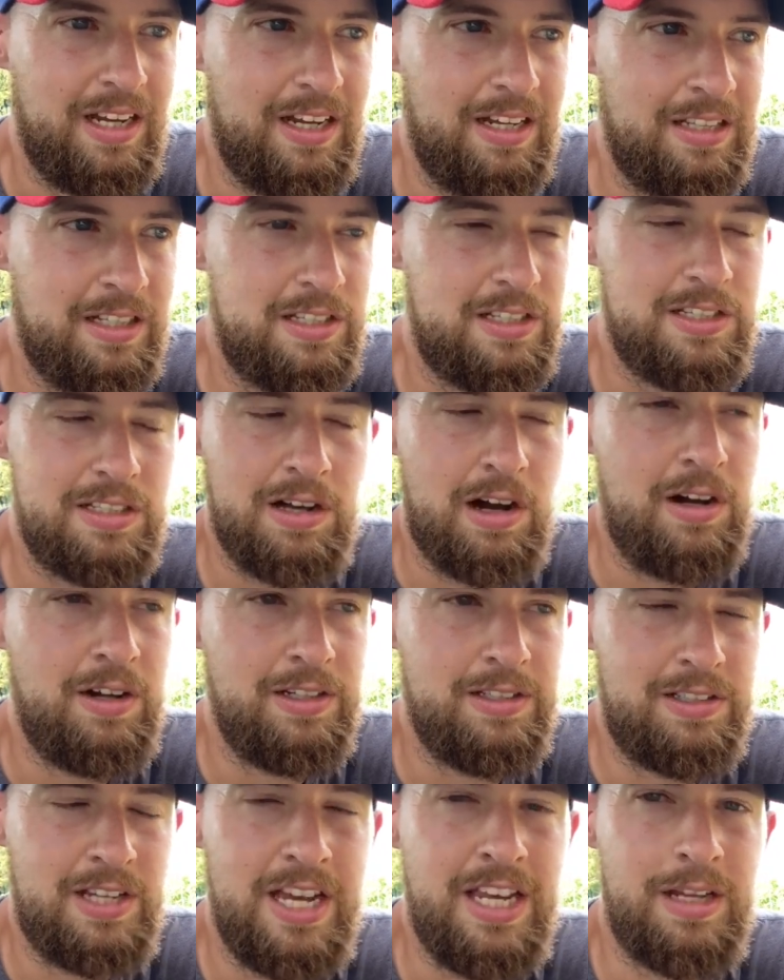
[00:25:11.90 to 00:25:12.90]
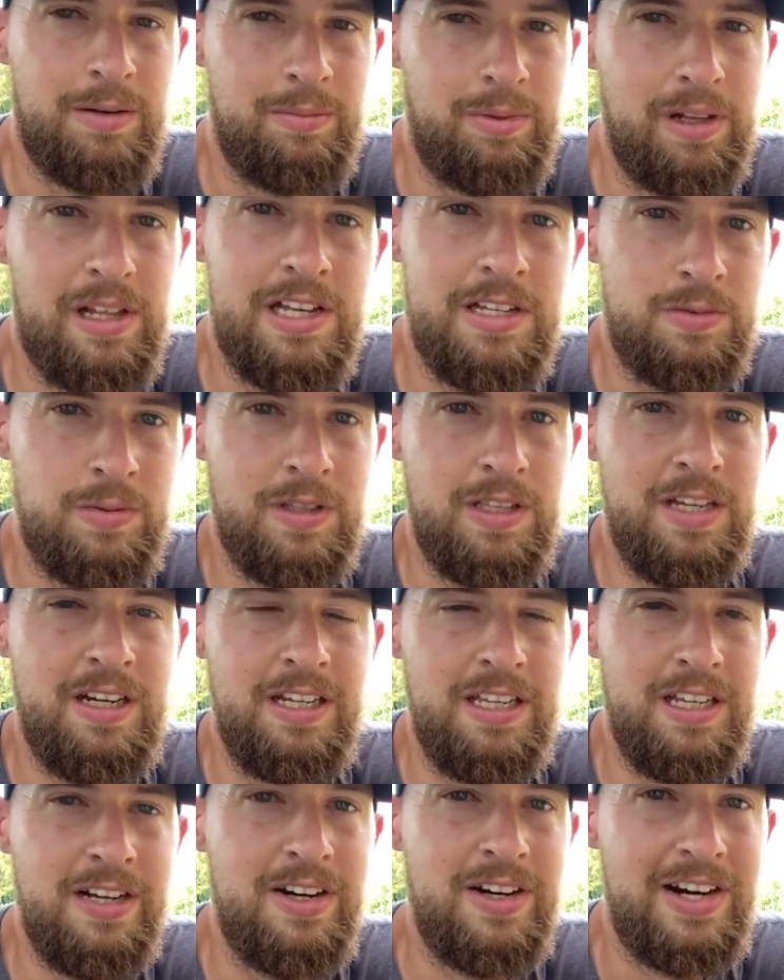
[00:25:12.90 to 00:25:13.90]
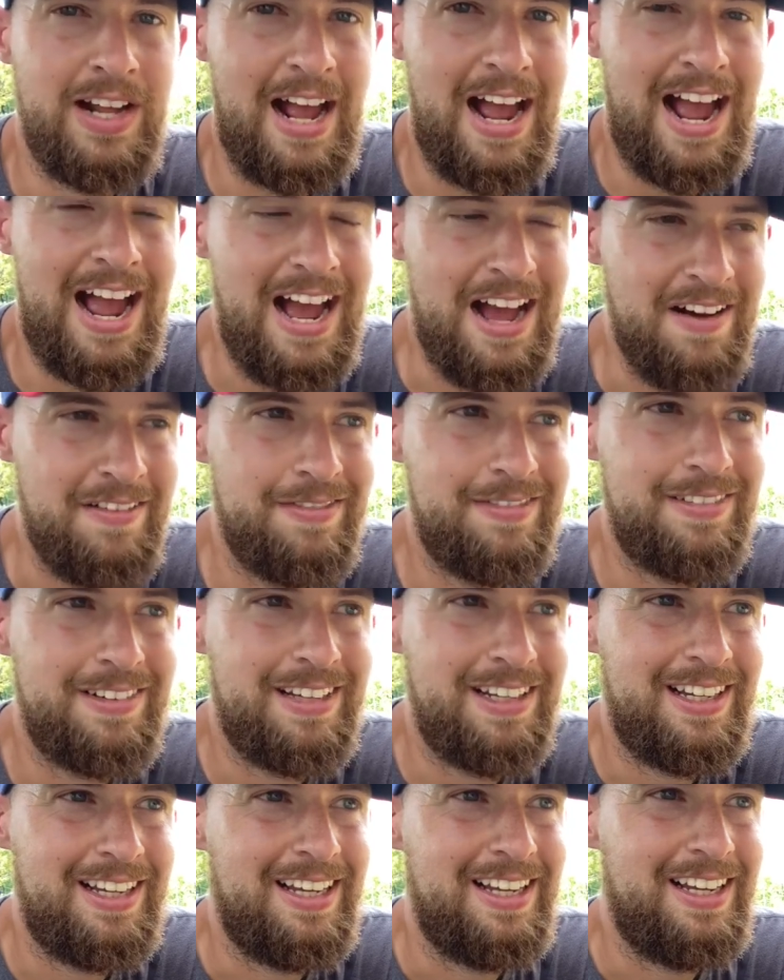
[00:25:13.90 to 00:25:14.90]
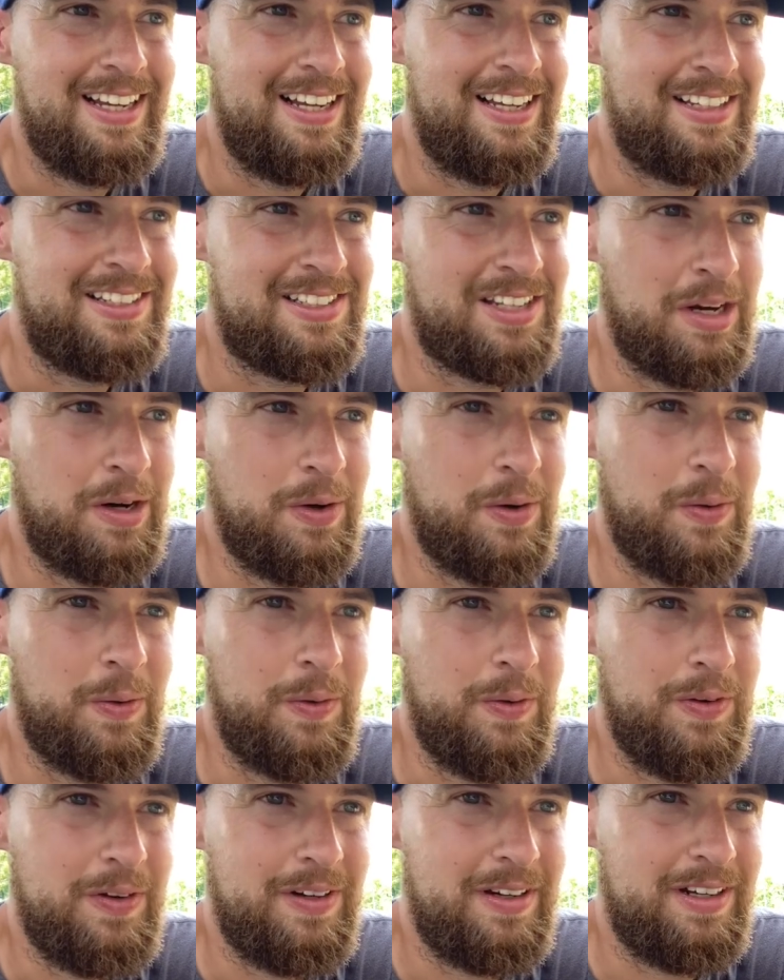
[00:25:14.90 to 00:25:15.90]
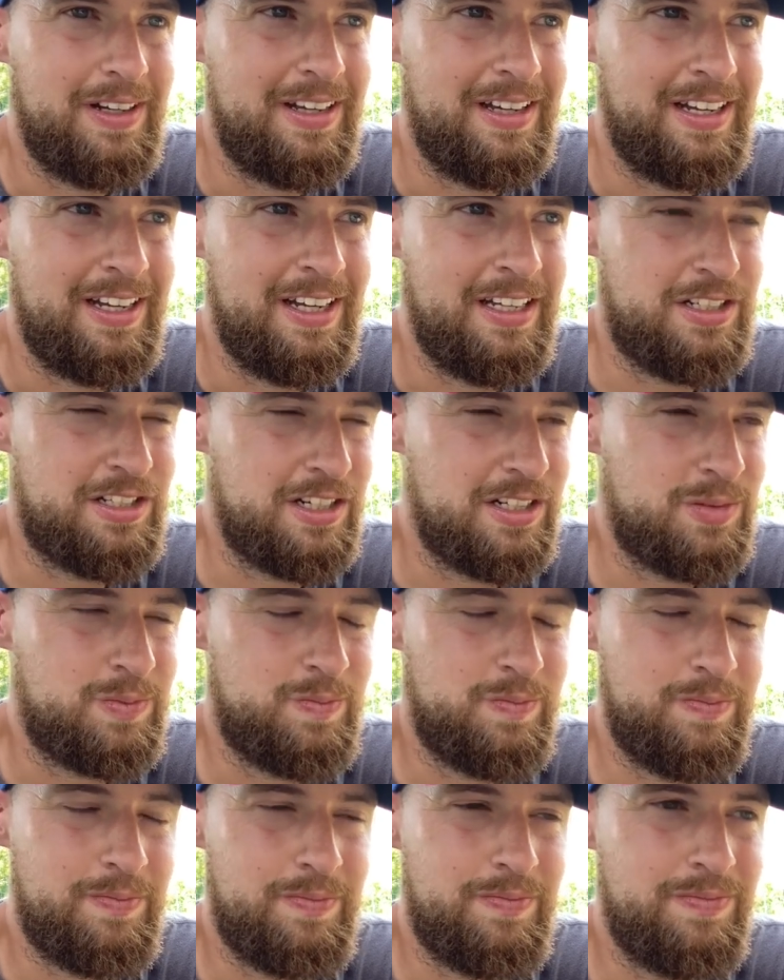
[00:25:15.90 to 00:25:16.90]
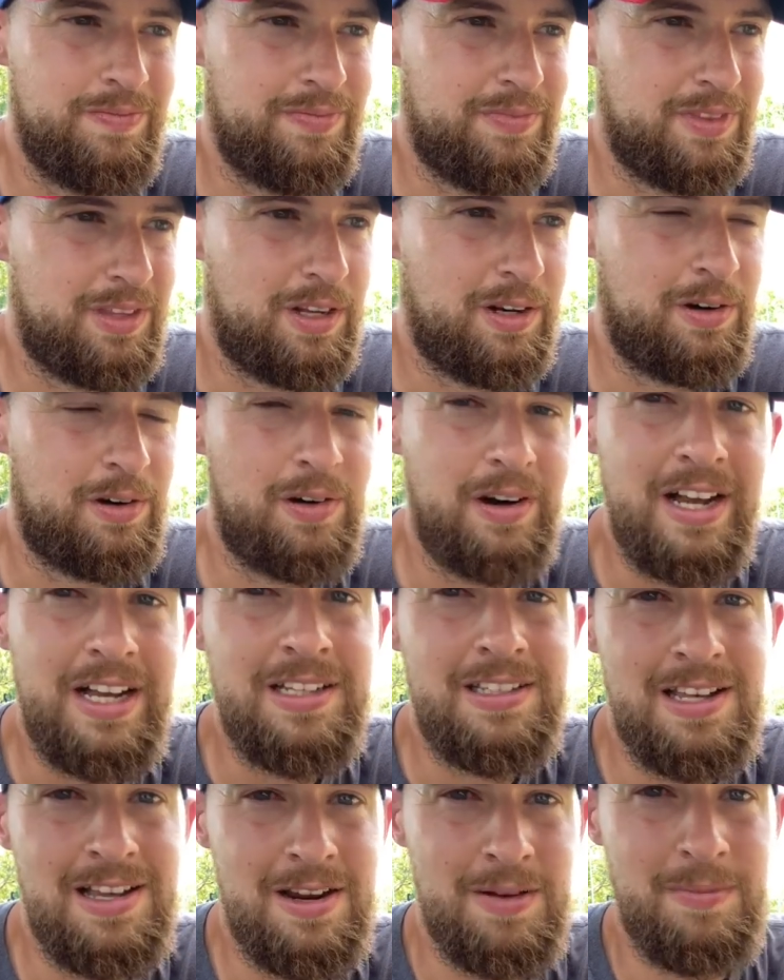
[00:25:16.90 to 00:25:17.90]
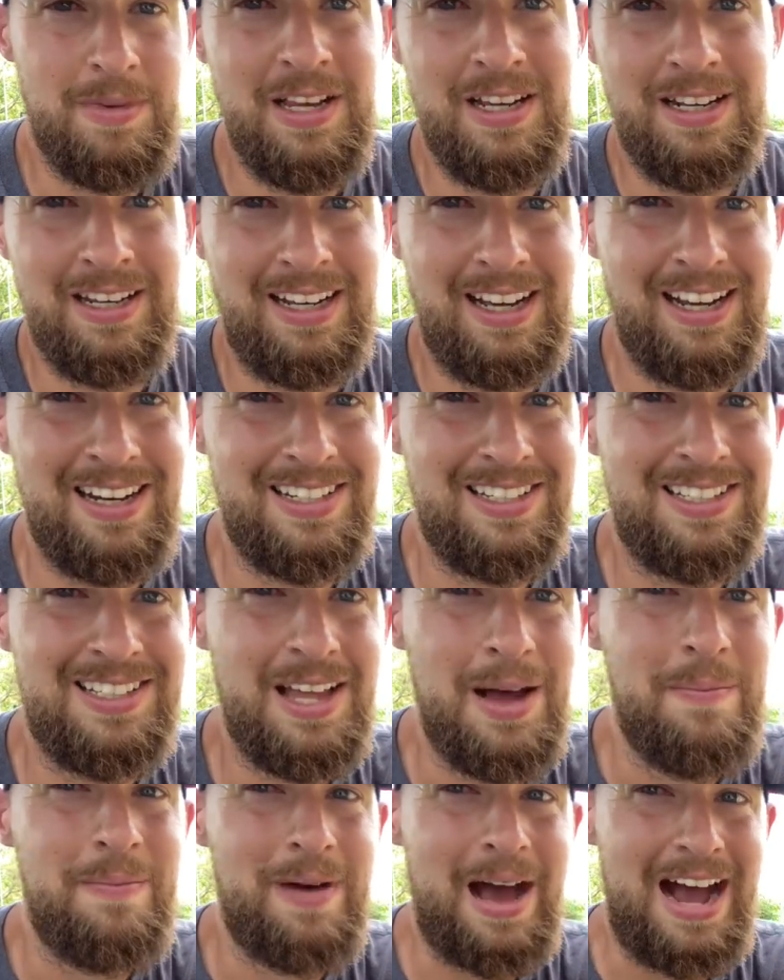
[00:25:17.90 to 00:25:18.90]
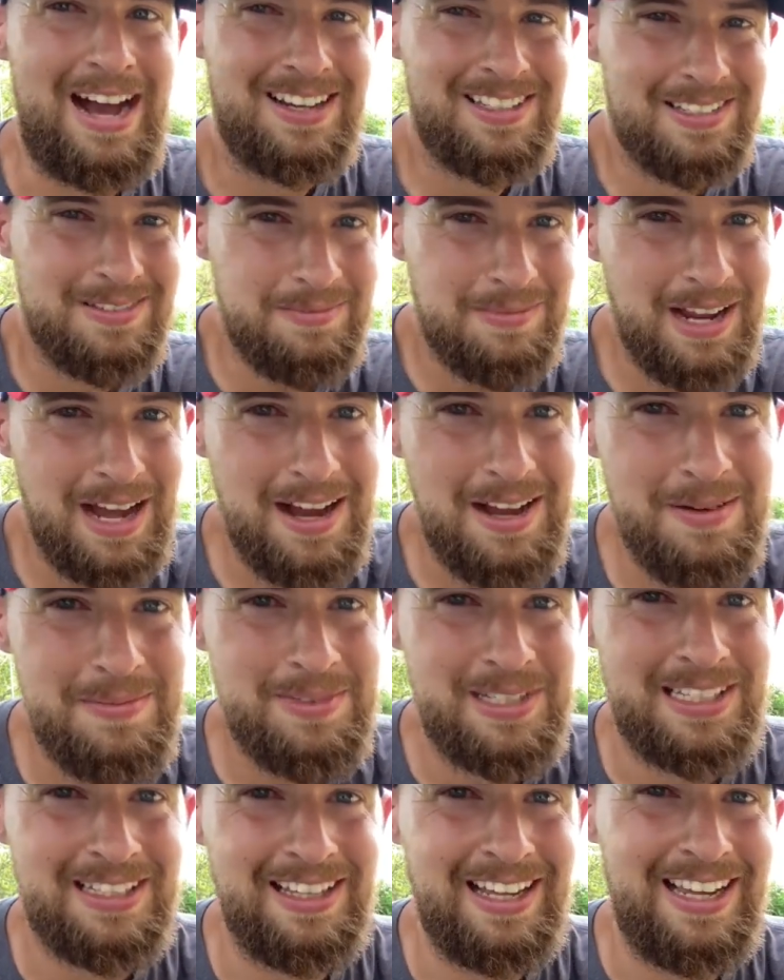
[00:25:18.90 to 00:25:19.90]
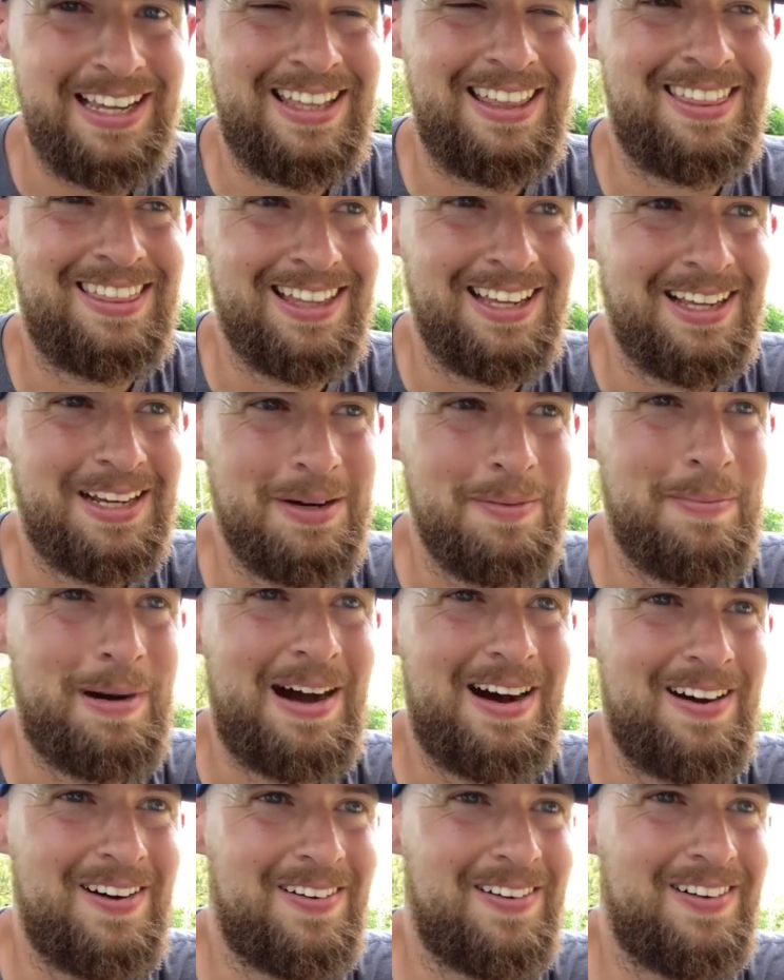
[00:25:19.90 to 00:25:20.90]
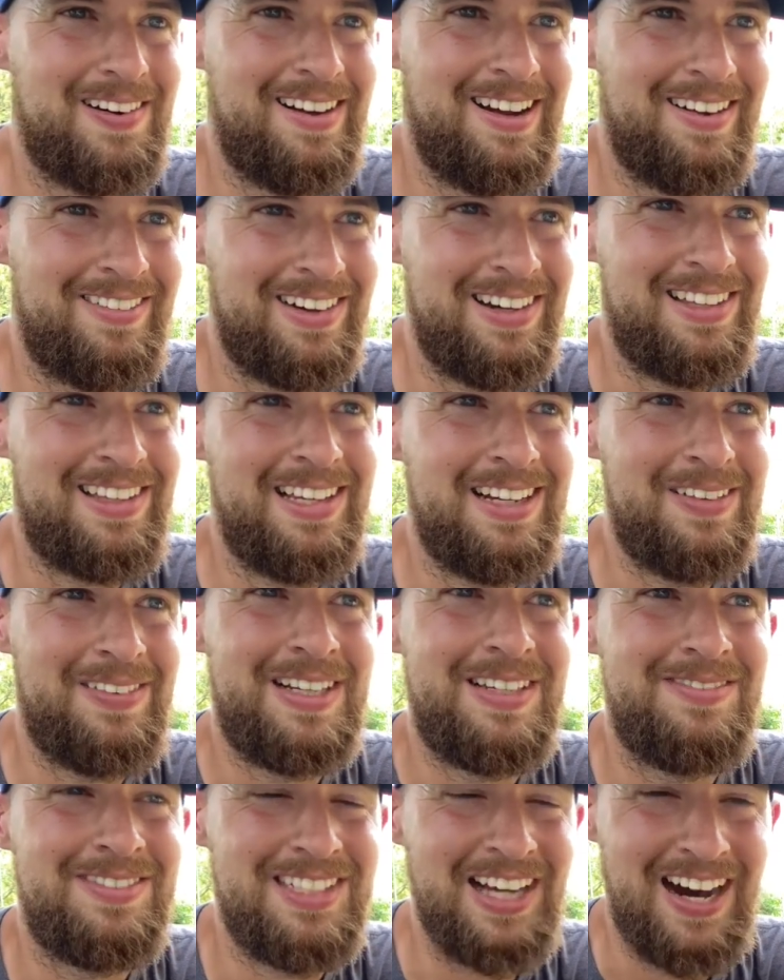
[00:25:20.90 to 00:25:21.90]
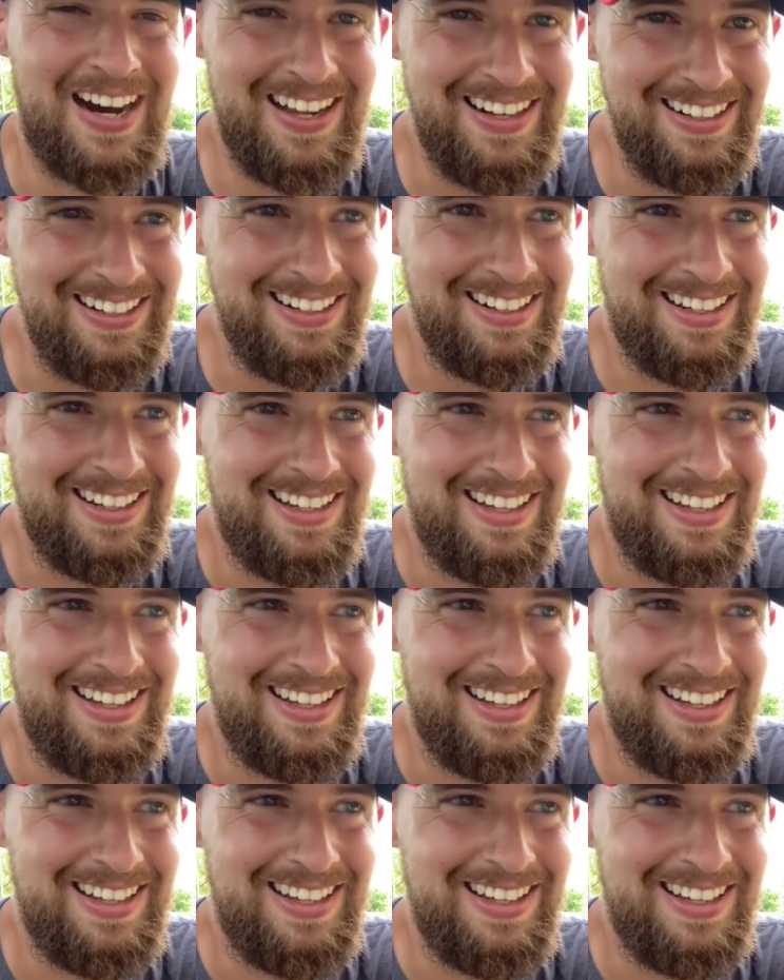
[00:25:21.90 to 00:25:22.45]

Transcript: This has all taken place within a year and a half. So it's just crazy to me to kind of step back sometimes and like think about everything we've done.